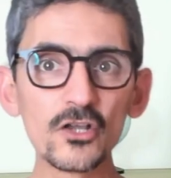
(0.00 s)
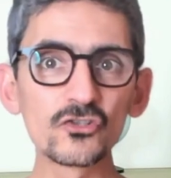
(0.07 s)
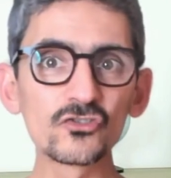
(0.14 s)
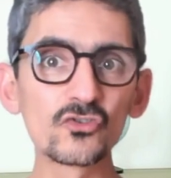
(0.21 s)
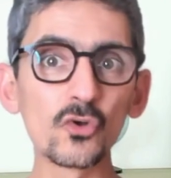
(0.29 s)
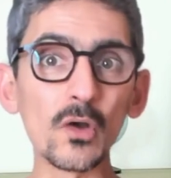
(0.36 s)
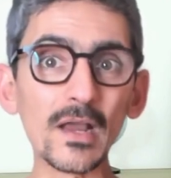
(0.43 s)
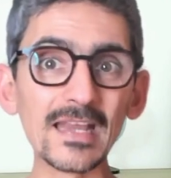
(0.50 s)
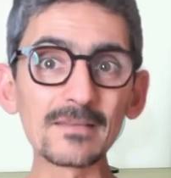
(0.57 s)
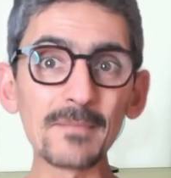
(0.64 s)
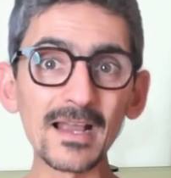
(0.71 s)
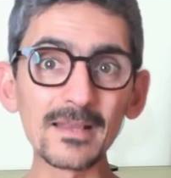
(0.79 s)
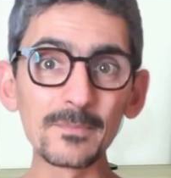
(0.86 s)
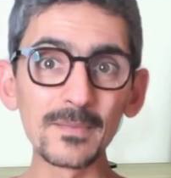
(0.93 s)
So it
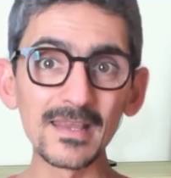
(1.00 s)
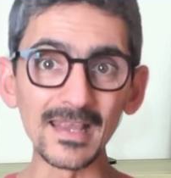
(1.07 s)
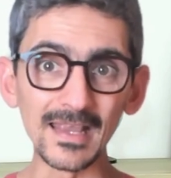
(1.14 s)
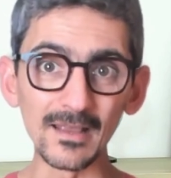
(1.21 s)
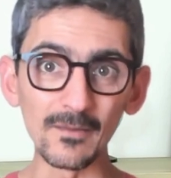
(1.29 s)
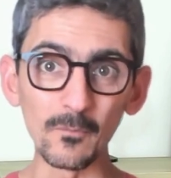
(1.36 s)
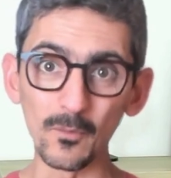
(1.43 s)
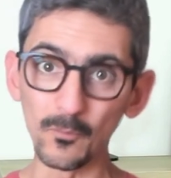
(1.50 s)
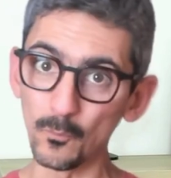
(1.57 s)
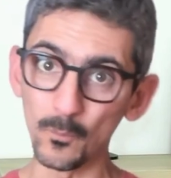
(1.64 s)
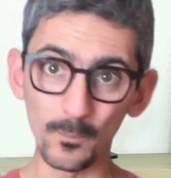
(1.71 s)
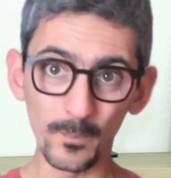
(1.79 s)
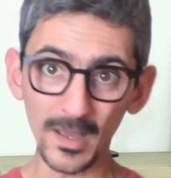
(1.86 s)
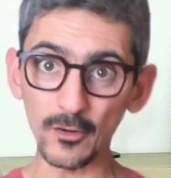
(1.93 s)
might be
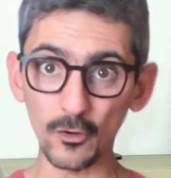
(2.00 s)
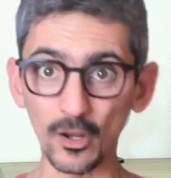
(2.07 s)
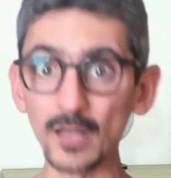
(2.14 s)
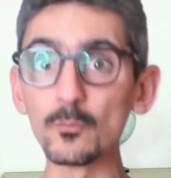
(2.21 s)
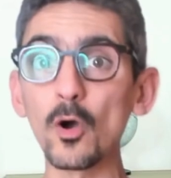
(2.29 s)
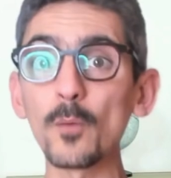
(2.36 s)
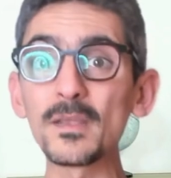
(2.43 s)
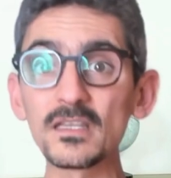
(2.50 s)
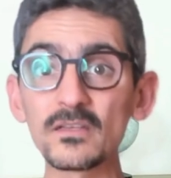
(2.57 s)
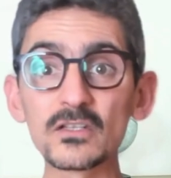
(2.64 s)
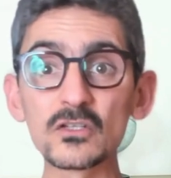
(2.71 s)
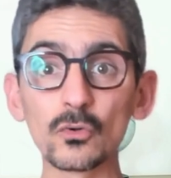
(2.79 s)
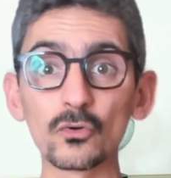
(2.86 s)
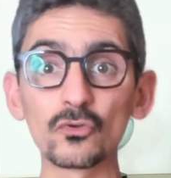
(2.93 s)
better and more
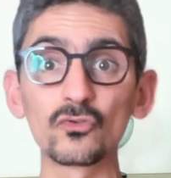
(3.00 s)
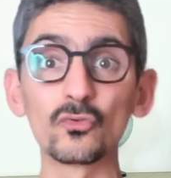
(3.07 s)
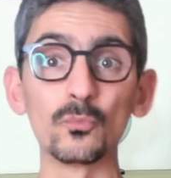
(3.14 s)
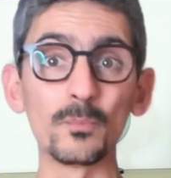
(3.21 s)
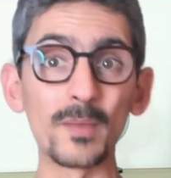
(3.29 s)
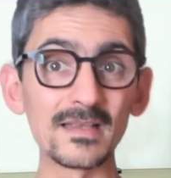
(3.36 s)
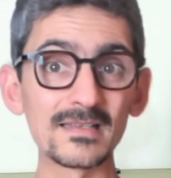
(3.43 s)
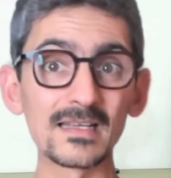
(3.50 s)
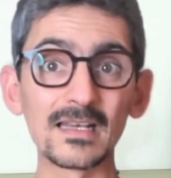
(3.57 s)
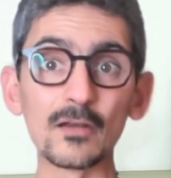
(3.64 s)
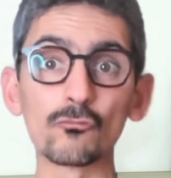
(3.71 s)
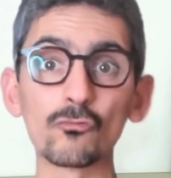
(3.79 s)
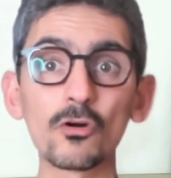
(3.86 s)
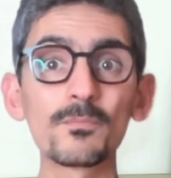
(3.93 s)
beneficial to
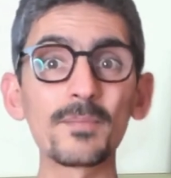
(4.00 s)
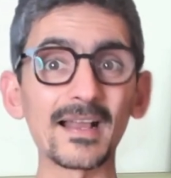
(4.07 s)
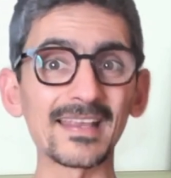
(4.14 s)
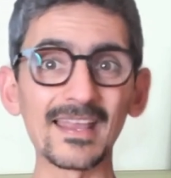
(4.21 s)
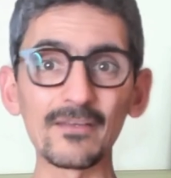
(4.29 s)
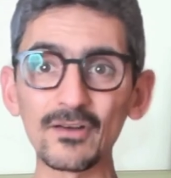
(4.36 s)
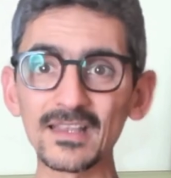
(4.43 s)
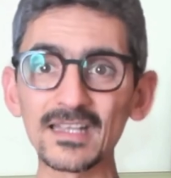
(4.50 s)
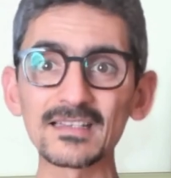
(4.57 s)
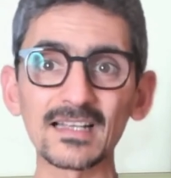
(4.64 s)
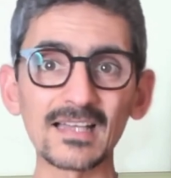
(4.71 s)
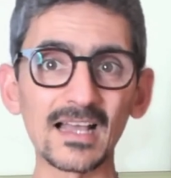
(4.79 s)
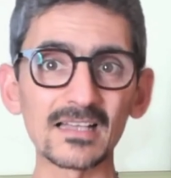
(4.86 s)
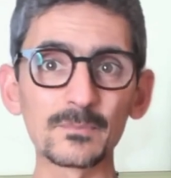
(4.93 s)
basically roll back everything
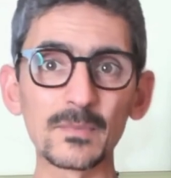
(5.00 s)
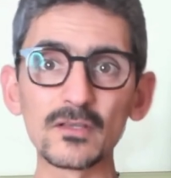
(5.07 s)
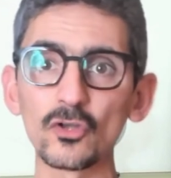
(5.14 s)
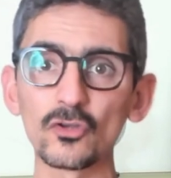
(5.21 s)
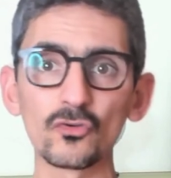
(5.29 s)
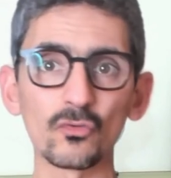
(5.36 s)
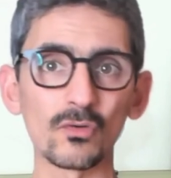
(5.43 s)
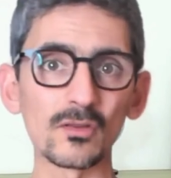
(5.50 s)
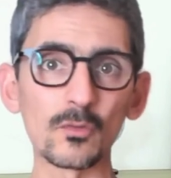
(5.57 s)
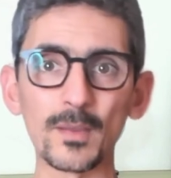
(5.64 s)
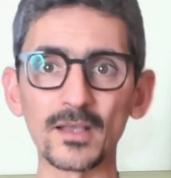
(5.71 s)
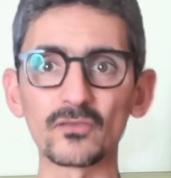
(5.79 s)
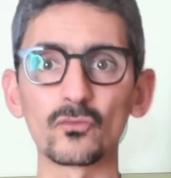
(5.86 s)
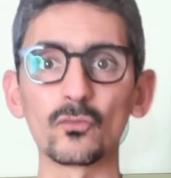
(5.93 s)
that has been done during the
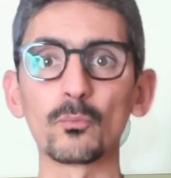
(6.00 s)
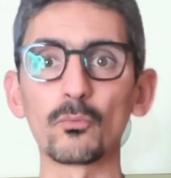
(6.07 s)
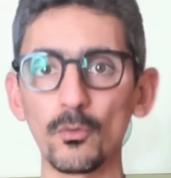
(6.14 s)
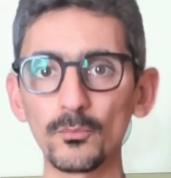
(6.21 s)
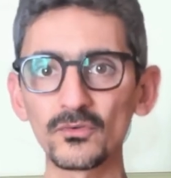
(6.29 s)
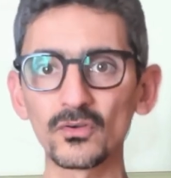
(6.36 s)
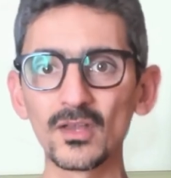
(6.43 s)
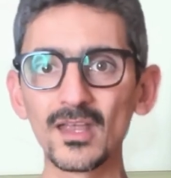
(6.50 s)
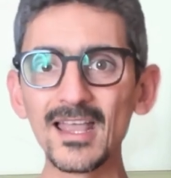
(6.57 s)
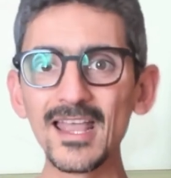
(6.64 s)
past few prompts.